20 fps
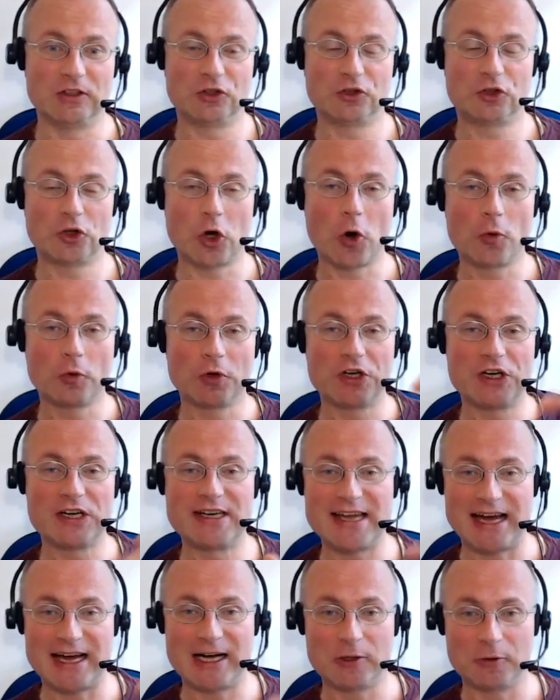tone
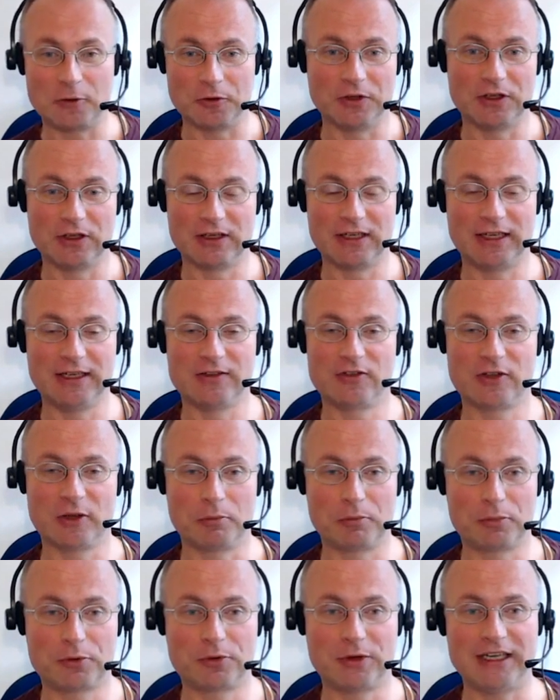down and
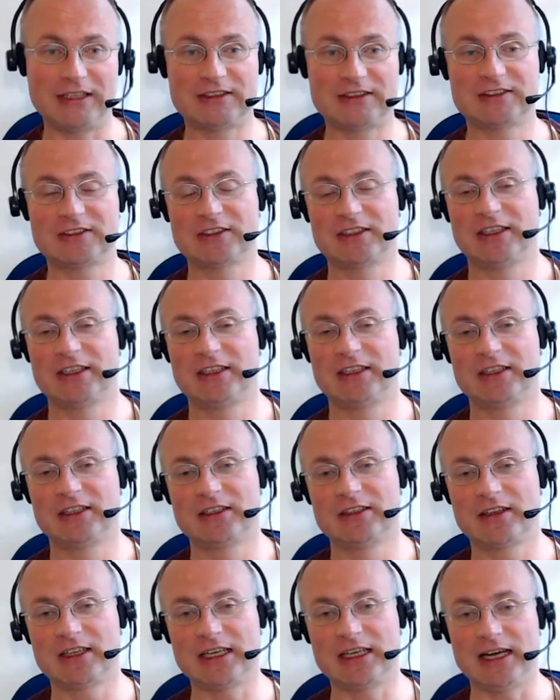suppress
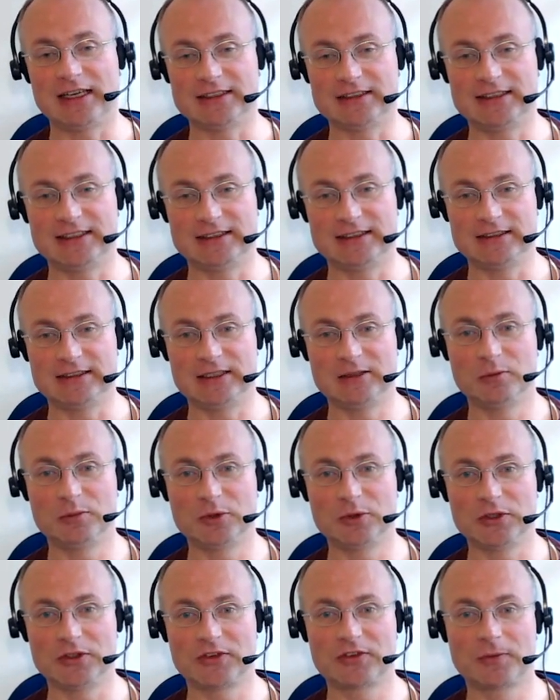the unattended
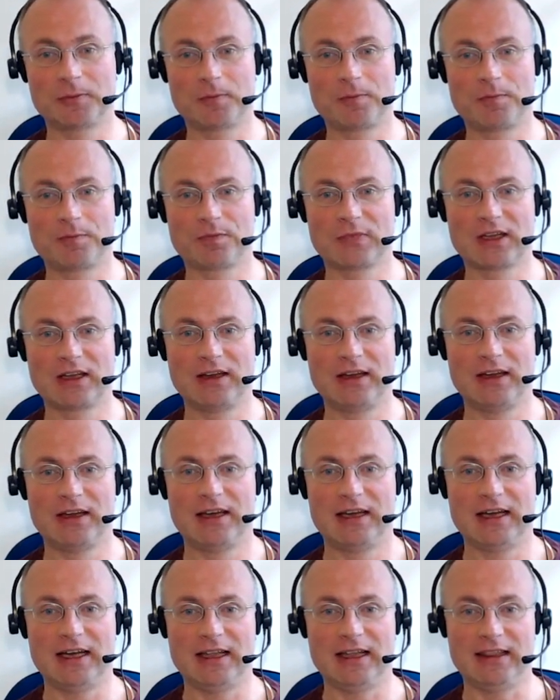inputs,
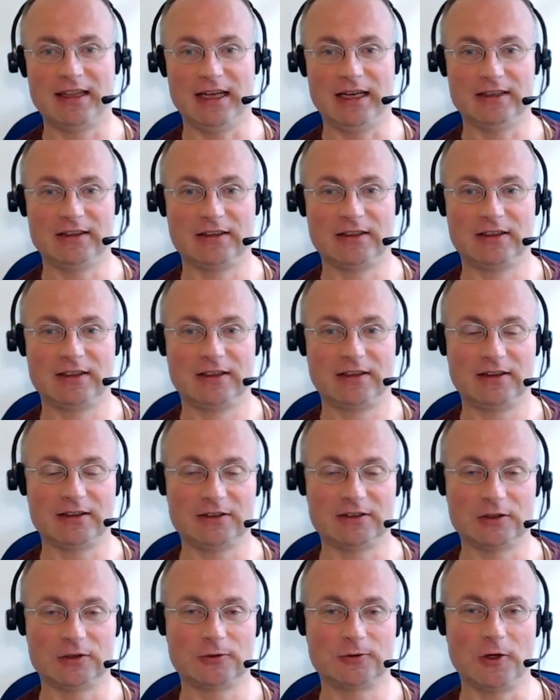and then
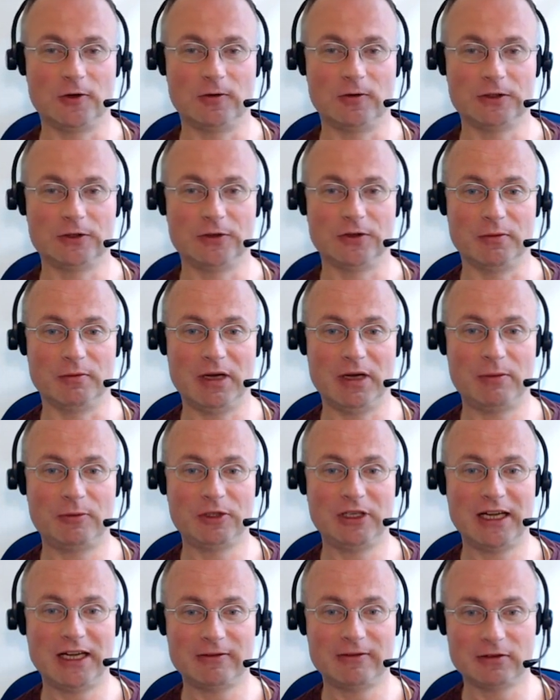this is forward to the memory
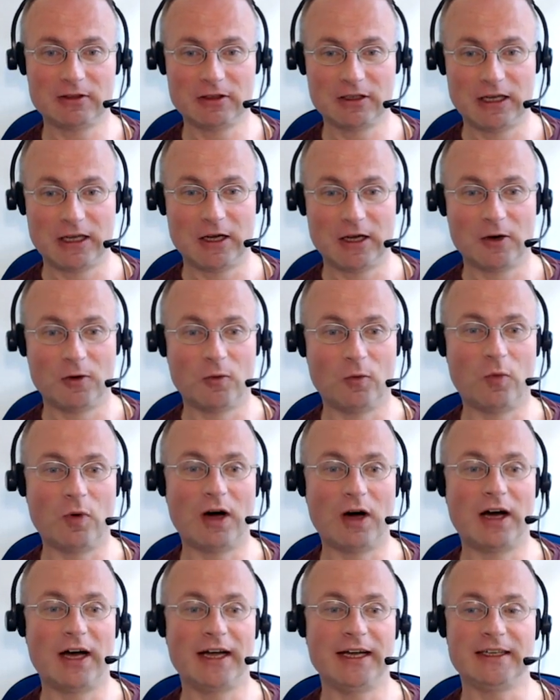level,
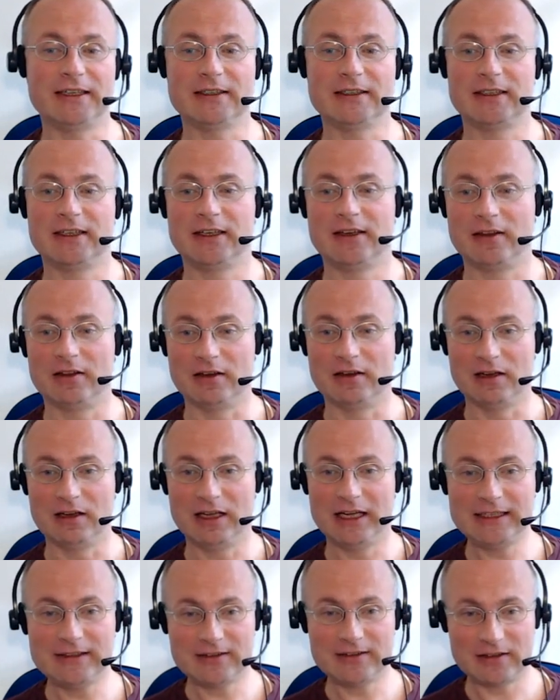while the
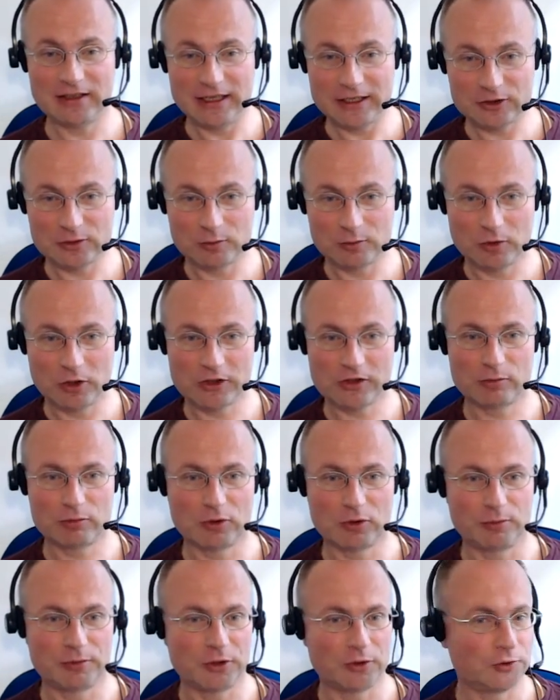late selection models
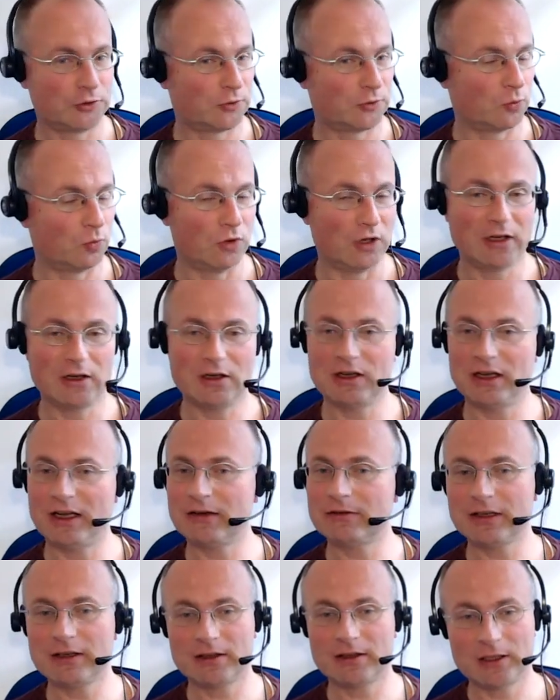propose, well,
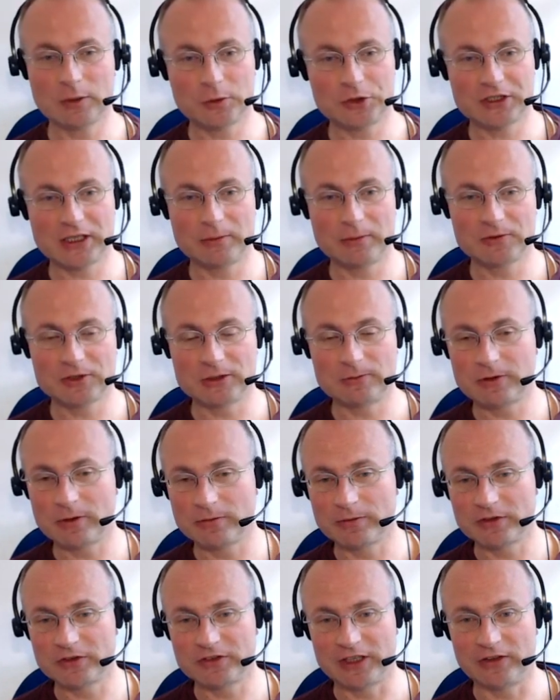everything which comes in from
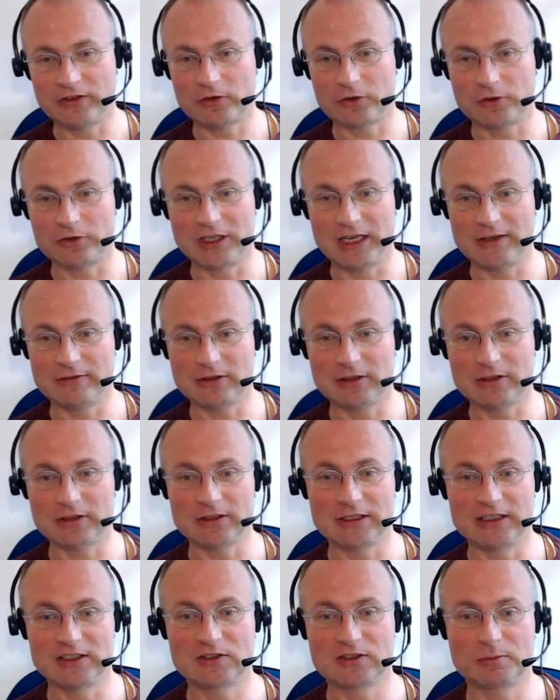the sensory level
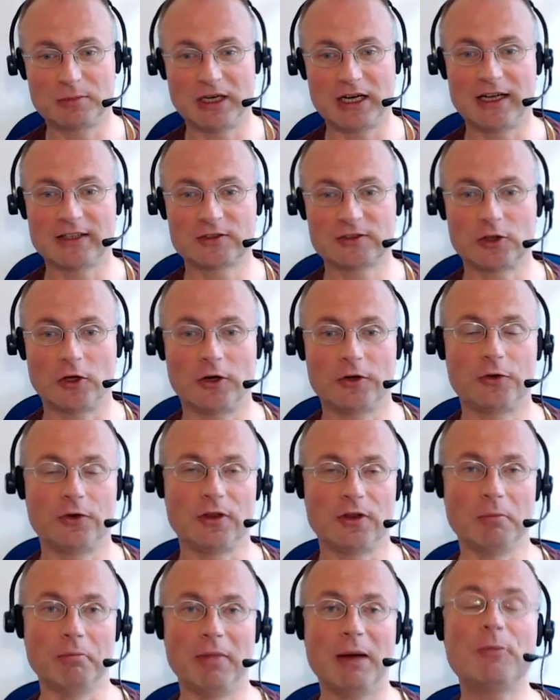is passed on to
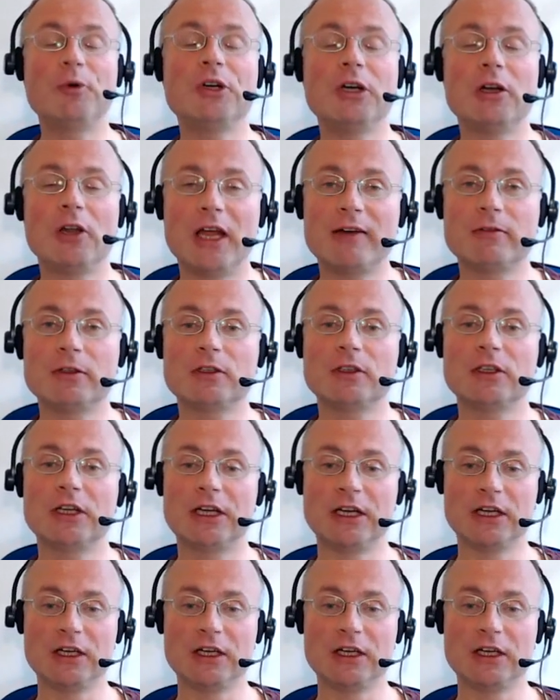the memory level,